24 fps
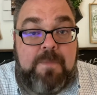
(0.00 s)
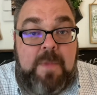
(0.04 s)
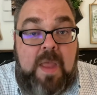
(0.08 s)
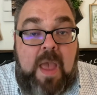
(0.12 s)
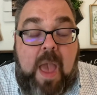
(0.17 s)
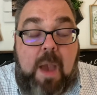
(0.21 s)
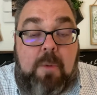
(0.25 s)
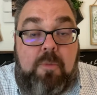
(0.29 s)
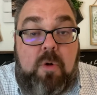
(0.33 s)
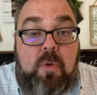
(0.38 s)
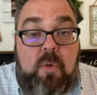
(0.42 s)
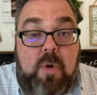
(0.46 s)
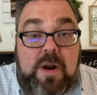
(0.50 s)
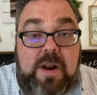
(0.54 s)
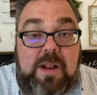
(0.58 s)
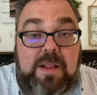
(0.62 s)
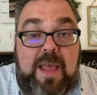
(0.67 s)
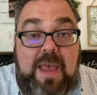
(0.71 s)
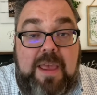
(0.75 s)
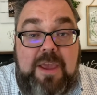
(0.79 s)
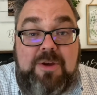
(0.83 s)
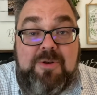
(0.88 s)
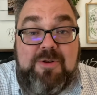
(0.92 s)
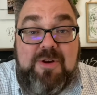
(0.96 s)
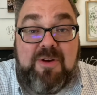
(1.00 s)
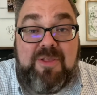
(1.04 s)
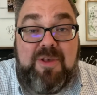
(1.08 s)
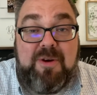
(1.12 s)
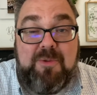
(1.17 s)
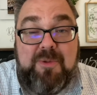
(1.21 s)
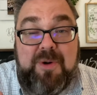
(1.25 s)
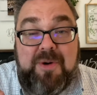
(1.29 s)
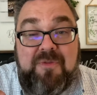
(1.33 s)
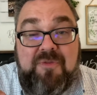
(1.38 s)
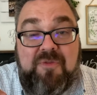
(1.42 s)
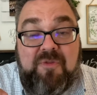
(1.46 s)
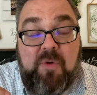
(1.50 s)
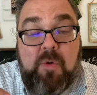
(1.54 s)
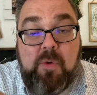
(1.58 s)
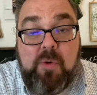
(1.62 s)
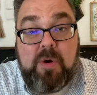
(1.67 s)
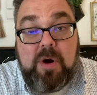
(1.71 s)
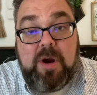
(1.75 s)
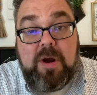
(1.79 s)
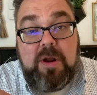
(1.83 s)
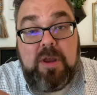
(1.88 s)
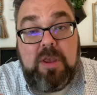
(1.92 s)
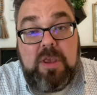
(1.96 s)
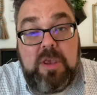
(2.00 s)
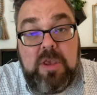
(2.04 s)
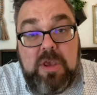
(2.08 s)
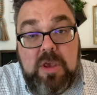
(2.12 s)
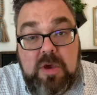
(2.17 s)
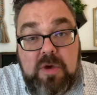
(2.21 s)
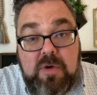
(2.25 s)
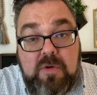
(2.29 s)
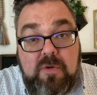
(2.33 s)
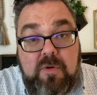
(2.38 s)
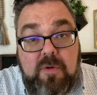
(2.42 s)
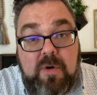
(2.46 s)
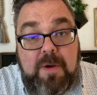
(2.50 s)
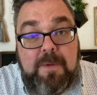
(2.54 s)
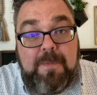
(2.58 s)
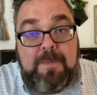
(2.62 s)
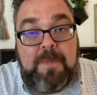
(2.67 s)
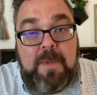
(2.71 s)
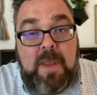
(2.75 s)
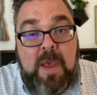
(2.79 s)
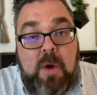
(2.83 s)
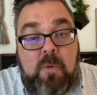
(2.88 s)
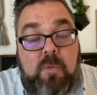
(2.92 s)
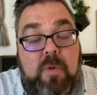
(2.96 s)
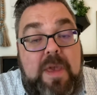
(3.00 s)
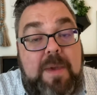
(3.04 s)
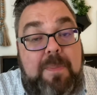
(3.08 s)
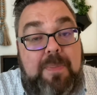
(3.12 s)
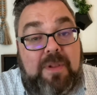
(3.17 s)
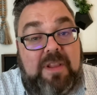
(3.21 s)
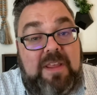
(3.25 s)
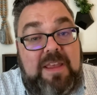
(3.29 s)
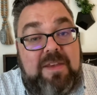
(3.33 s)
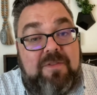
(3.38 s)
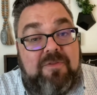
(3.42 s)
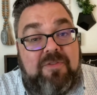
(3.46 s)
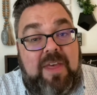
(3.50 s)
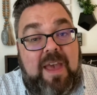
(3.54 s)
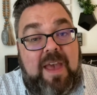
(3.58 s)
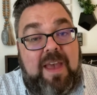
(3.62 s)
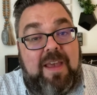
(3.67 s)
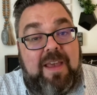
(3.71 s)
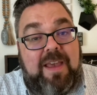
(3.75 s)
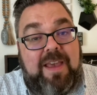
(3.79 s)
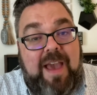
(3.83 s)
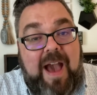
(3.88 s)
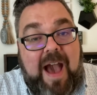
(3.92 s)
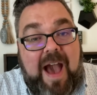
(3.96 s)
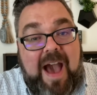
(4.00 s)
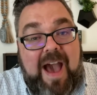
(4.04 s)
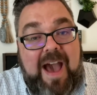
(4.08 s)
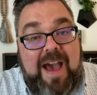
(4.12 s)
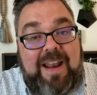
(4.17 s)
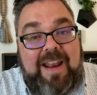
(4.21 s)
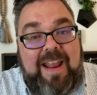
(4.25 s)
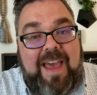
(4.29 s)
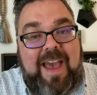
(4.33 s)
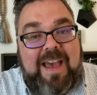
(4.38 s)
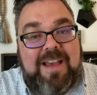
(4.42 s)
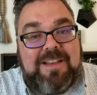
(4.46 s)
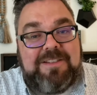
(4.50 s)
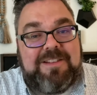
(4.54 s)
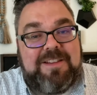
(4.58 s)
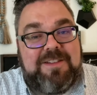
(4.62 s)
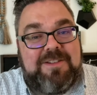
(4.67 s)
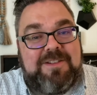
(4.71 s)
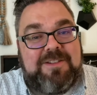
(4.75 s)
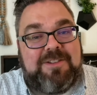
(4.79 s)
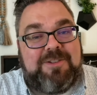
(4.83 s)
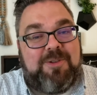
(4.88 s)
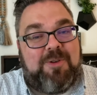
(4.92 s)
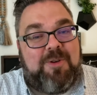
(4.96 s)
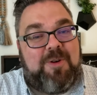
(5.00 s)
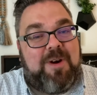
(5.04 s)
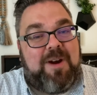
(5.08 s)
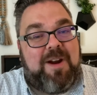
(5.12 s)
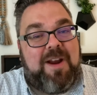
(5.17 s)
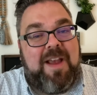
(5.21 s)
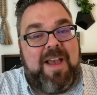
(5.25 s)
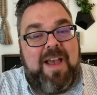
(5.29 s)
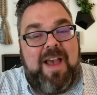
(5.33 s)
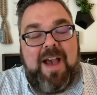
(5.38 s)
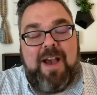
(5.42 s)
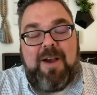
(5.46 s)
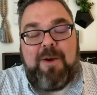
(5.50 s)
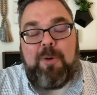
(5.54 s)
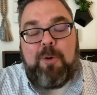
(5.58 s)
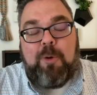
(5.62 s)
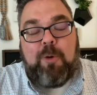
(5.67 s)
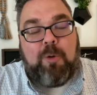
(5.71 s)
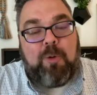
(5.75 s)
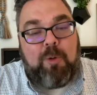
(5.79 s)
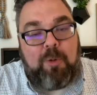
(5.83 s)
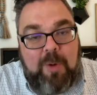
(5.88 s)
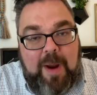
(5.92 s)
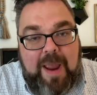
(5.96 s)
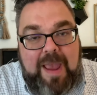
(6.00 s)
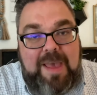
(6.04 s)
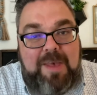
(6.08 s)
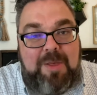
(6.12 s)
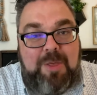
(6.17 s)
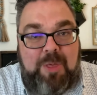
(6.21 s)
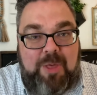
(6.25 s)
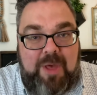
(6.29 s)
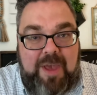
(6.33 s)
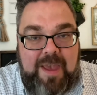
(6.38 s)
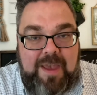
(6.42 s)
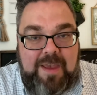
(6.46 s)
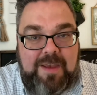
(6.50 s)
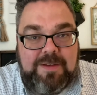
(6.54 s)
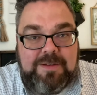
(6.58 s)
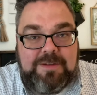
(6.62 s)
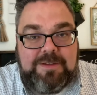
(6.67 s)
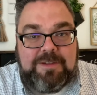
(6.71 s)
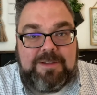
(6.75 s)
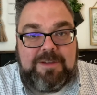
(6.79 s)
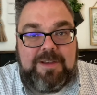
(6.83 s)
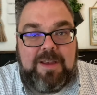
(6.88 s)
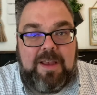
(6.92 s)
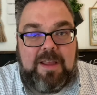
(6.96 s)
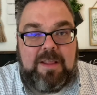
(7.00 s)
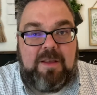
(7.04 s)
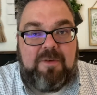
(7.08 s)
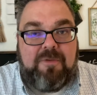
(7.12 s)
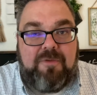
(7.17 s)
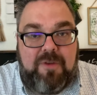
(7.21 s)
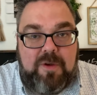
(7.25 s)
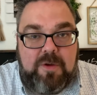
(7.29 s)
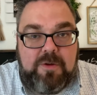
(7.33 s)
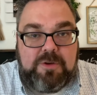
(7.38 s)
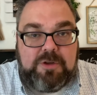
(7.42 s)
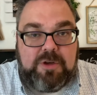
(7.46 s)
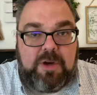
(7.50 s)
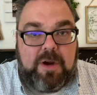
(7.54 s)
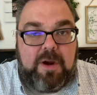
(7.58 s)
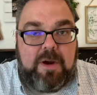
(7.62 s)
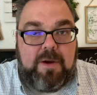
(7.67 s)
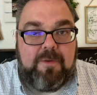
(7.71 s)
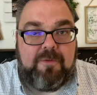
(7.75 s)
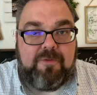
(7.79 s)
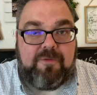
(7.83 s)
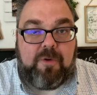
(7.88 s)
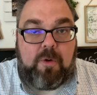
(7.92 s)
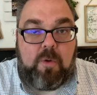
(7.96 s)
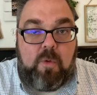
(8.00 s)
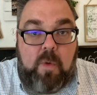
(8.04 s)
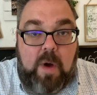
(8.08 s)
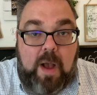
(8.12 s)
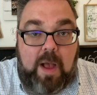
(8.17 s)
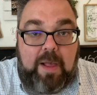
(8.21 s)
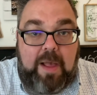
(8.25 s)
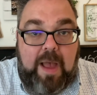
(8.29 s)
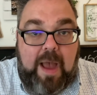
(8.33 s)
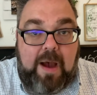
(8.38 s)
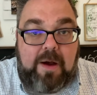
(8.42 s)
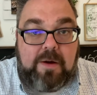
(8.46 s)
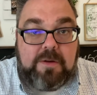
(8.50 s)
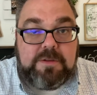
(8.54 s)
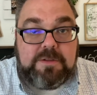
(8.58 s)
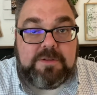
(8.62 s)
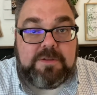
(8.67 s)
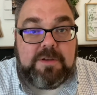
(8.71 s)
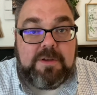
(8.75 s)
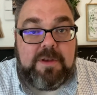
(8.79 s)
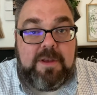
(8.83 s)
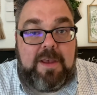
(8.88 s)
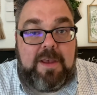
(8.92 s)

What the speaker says: And we want to let you know that we're for you. We believe that God has in store great things in the future for Wellhouse